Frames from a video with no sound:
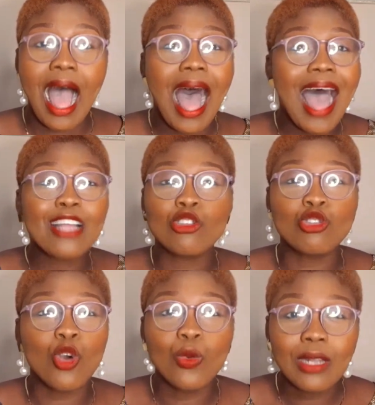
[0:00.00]
I
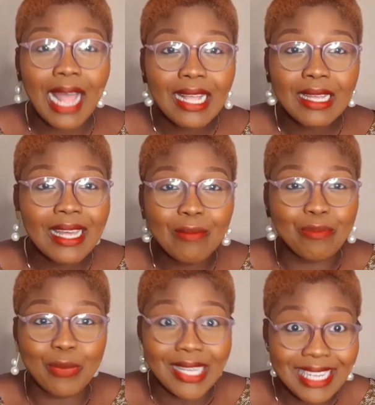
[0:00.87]
don't like
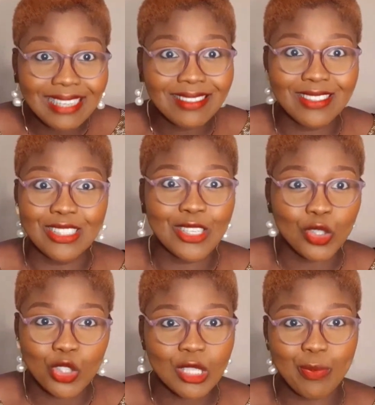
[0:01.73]
being
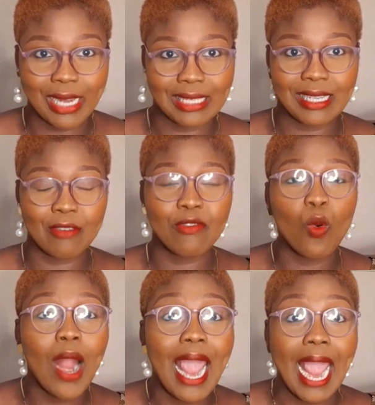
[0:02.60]
disrespected
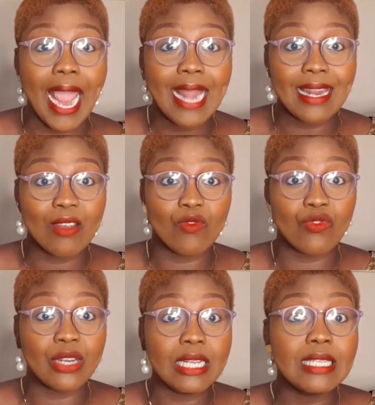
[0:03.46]
for any
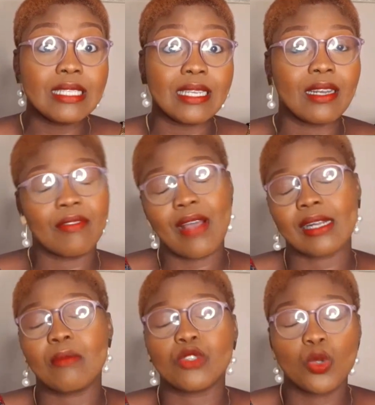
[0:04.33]
reason. In
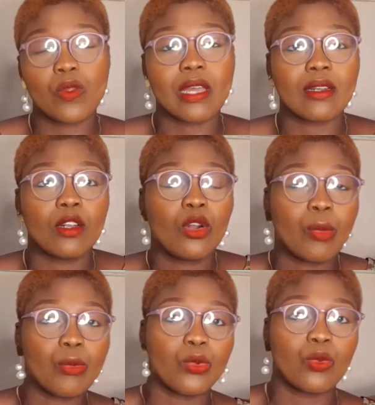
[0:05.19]
fact, I'm sure that a lot
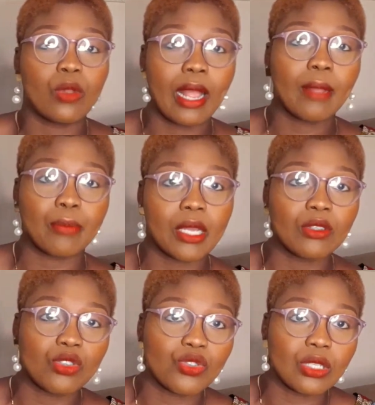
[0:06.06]
of people don't like
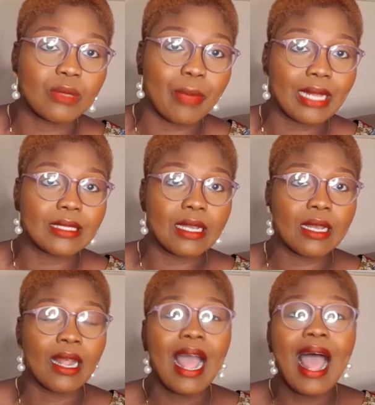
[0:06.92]
being disrespected.